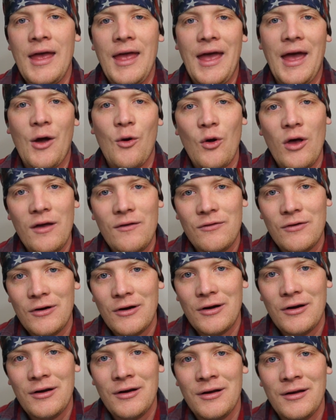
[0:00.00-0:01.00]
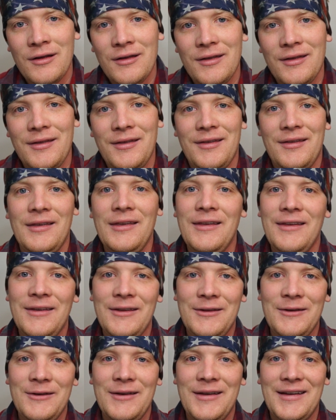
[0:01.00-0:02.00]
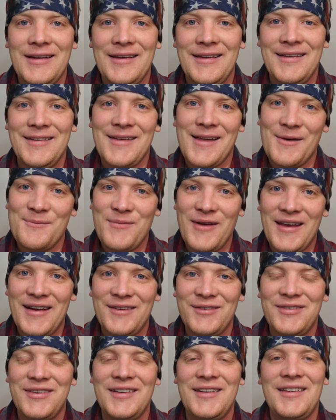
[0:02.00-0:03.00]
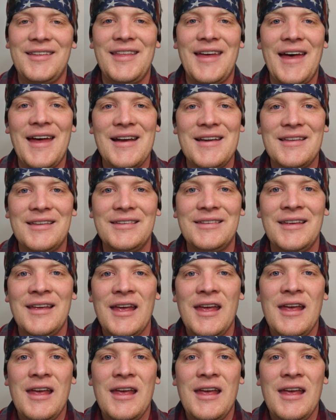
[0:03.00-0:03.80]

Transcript: However, you do get a benefit to that is